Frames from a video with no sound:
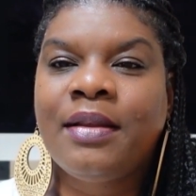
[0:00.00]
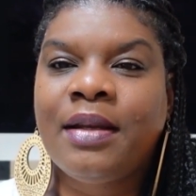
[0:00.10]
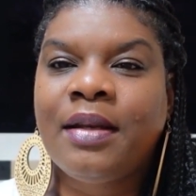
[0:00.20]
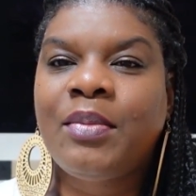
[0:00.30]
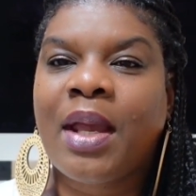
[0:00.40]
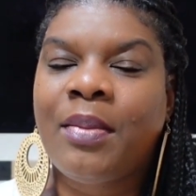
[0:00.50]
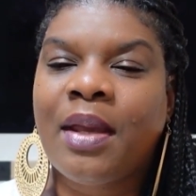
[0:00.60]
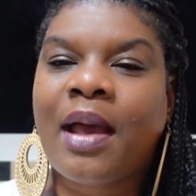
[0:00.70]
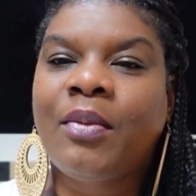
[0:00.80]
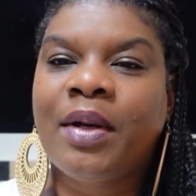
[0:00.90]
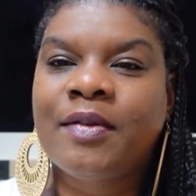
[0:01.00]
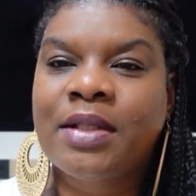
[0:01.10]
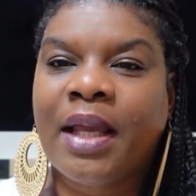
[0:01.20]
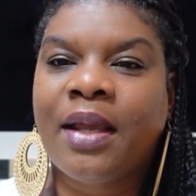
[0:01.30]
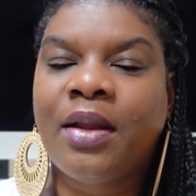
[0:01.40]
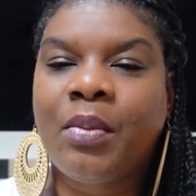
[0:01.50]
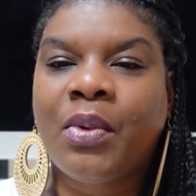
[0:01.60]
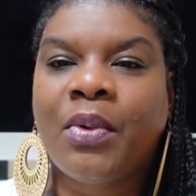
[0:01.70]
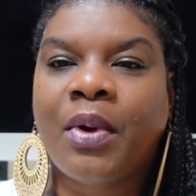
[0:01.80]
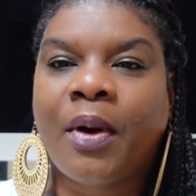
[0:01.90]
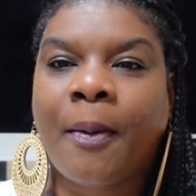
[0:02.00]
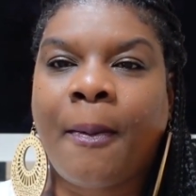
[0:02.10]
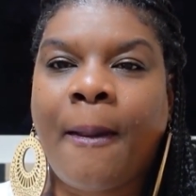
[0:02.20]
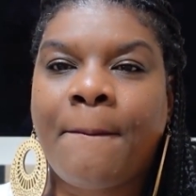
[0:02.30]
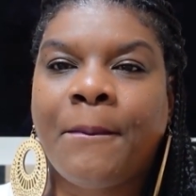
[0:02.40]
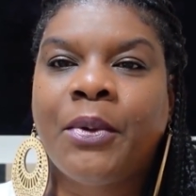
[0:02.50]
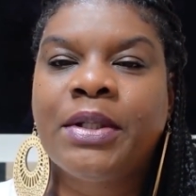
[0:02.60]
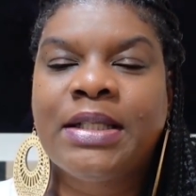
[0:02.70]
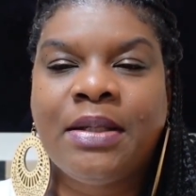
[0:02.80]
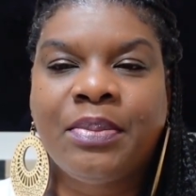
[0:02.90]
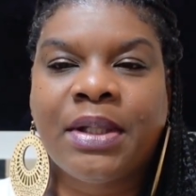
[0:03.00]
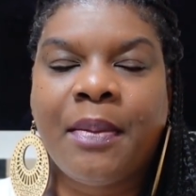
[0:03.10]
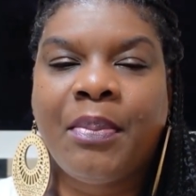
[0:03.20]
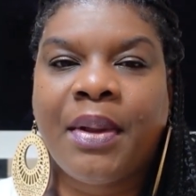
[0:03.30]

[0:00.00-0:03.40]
then maybe I would have taken it more deeply.